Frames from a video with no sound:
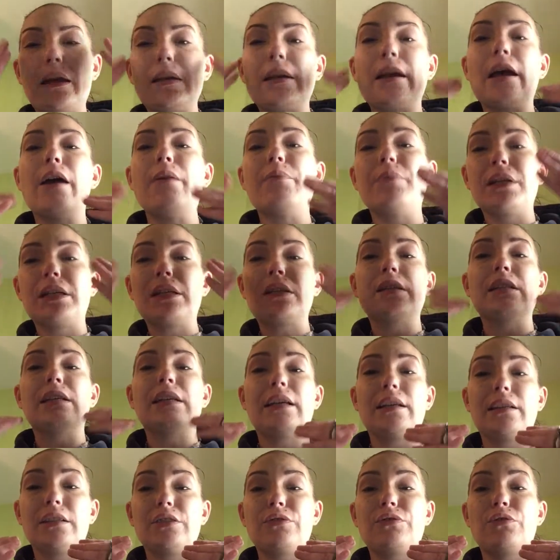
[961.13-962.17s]

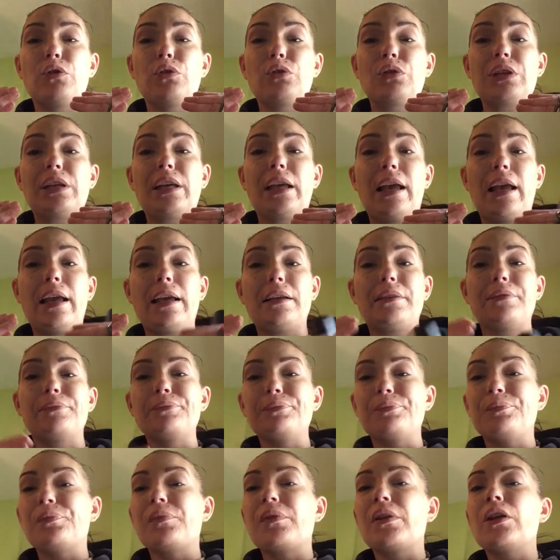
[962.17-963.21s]
chemically exfoliate,
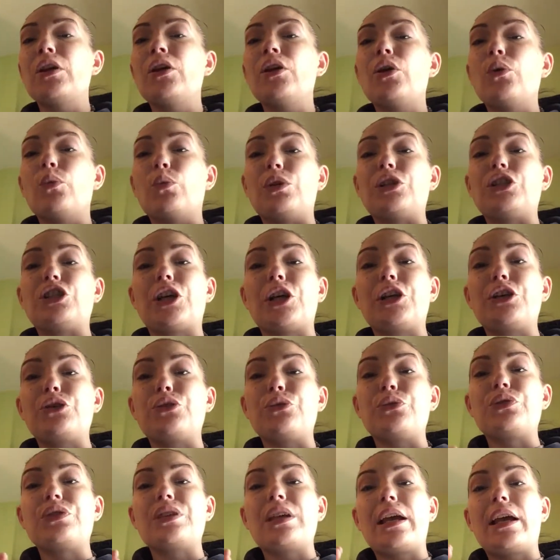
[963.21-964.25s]
which I
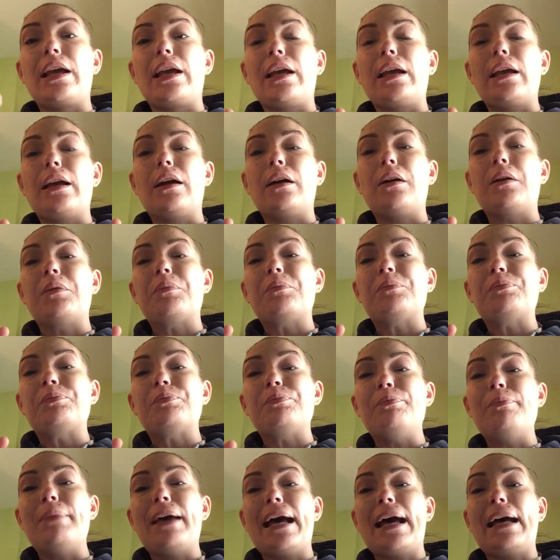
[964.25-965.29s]
use a
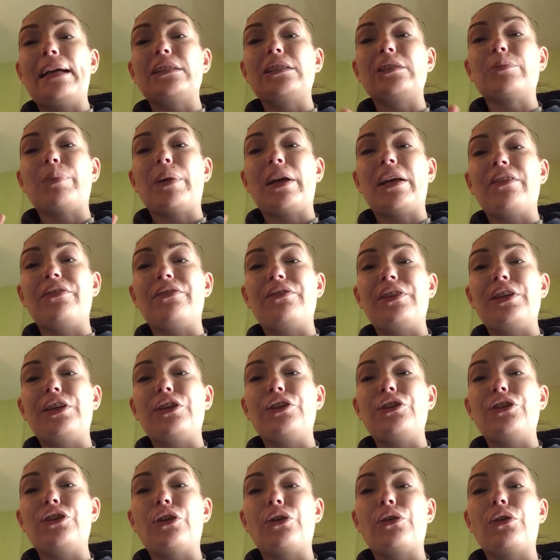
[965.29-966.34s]
mask by
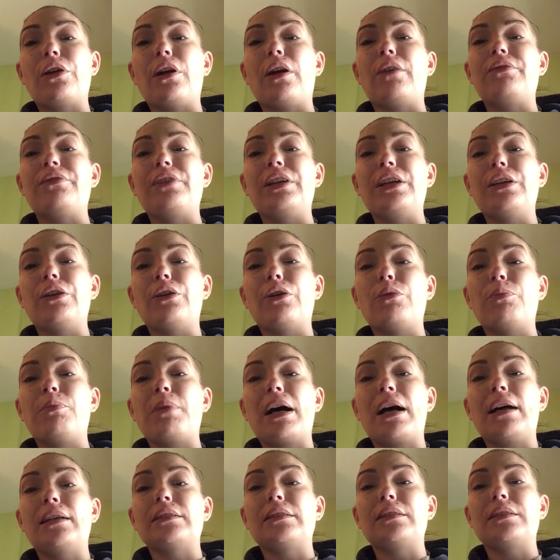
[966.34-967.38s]
Aveeno
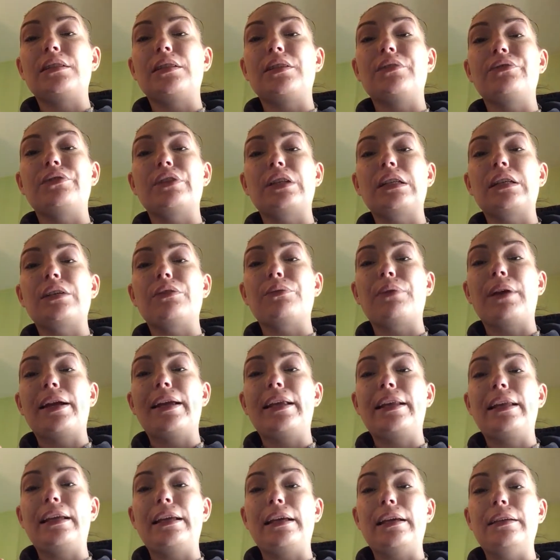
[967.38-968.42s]
Positively
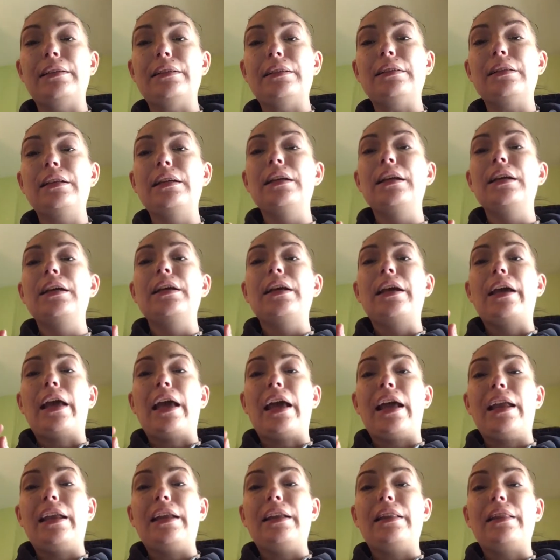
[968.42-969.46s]
Radiant,
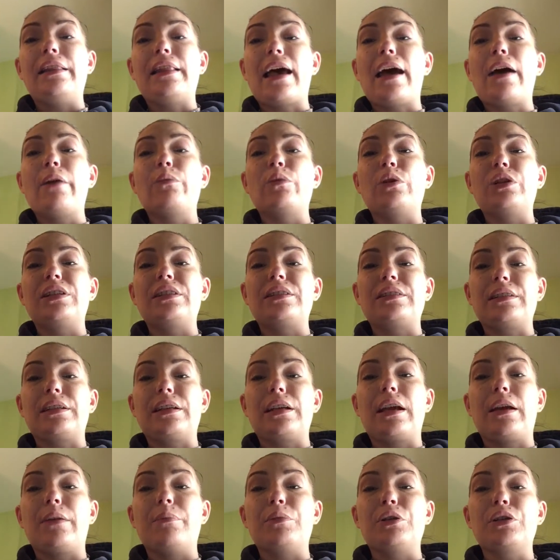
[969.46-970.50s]
and that one is a
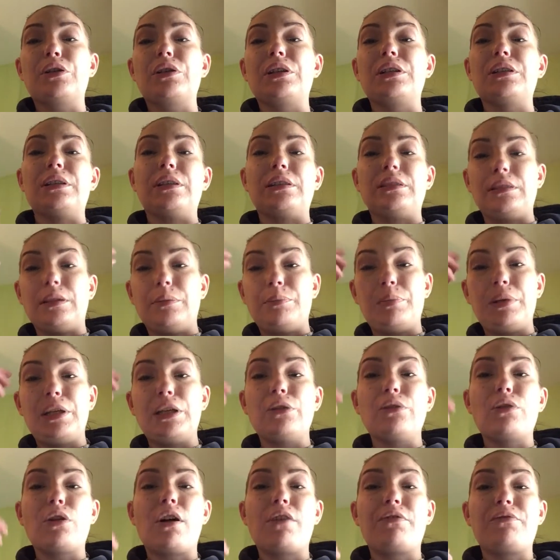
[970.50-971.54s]
chemical. It's a
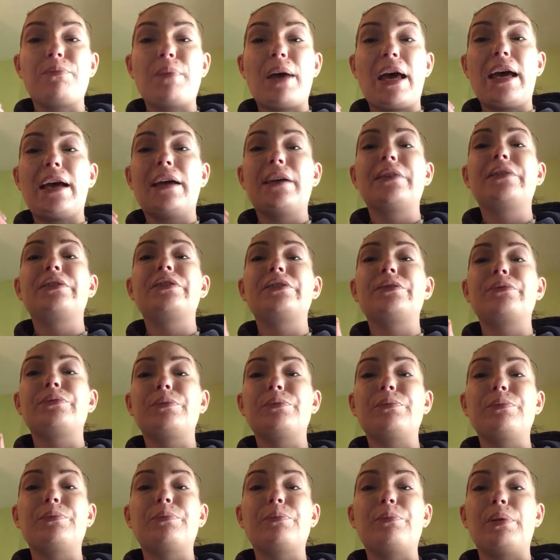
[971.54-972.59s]
peel off mask,
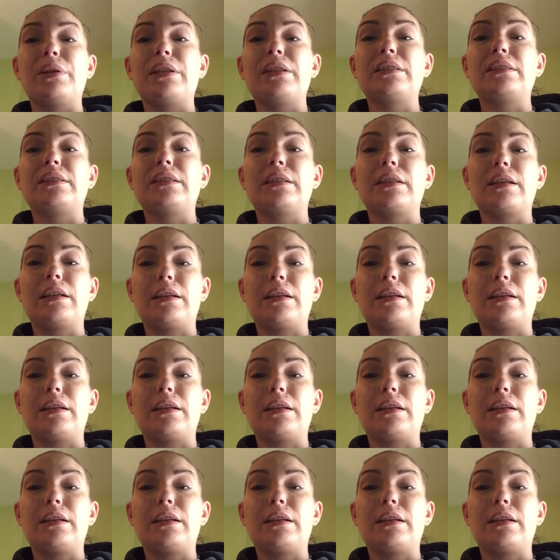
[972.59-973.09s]
but it's